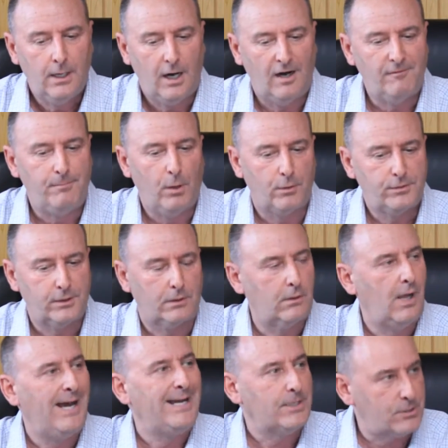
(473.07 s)
of both the
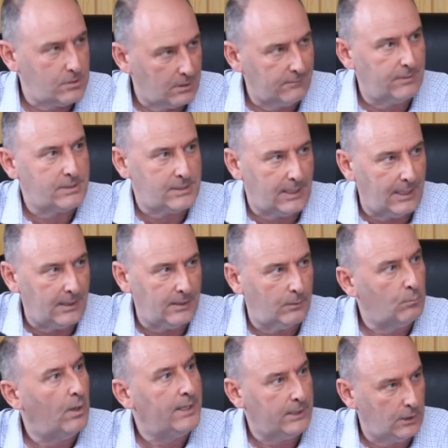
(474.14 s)
client service end and
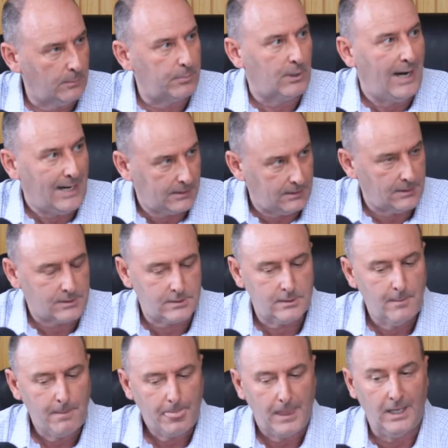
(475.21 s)
running your practice.
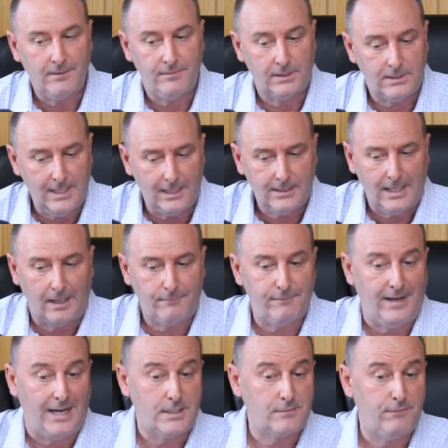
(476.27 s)
And if you take that
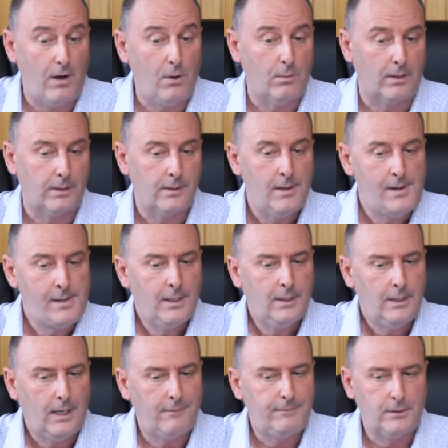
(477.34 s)
fast forward,
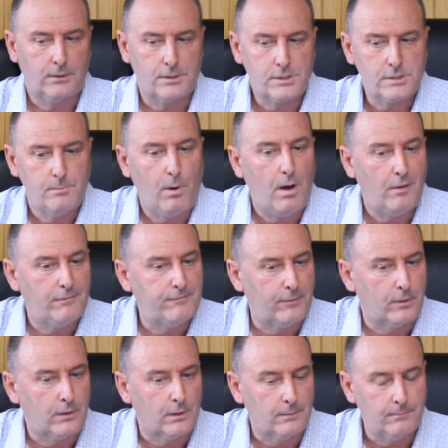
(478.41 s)
if you're a small
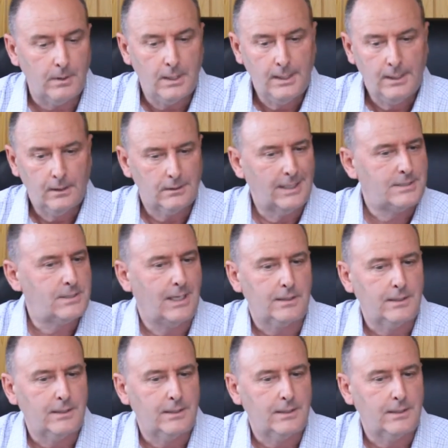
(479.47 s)
firm, let's say